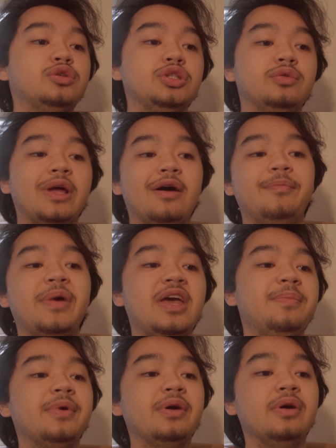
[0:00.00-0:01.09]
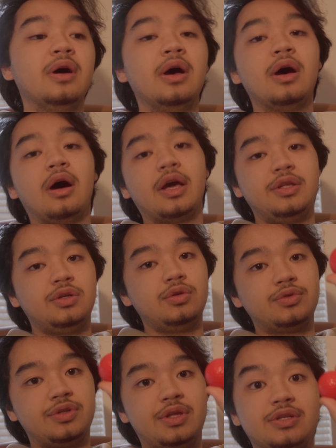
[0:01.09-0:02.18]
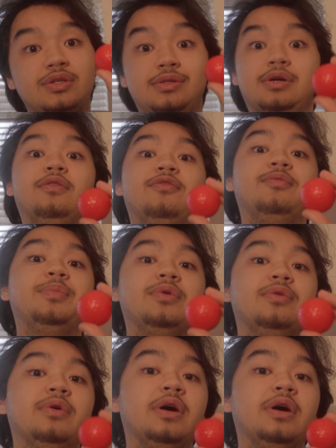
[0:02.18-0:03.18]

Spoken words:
shield out of paper, I used this golf ball